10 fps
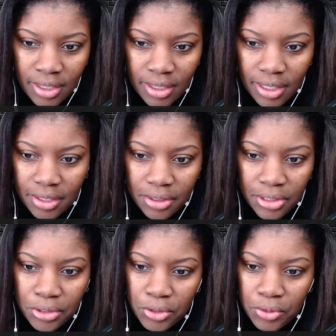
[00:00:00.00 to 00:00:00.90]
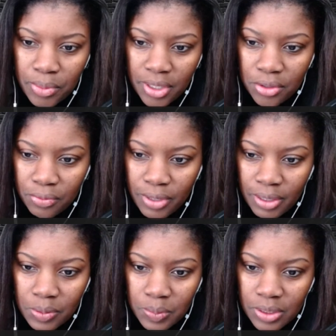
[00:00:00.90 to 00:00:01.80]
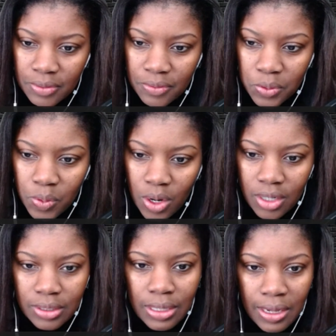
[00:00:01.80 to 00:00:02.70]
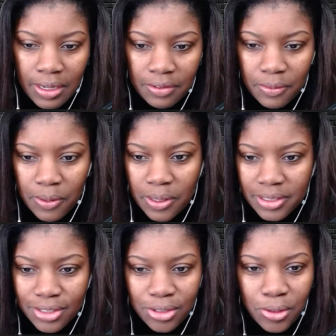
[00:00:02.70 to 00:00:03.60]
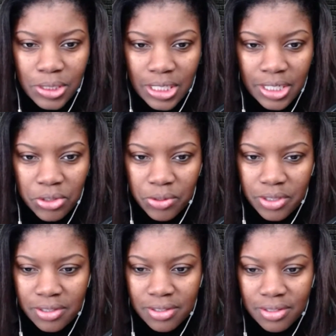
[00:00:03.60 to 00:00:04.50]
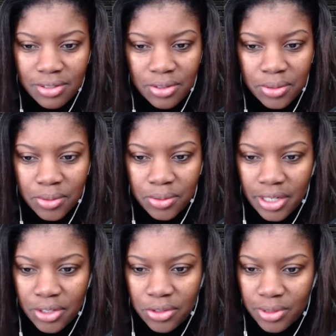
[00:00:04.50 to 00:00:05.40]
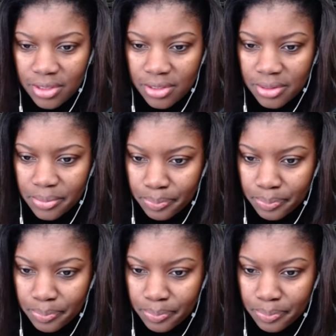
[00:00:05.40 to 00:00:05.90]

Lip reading: They could kill you and make your family believe you are alive. So dangerous. So dangerous.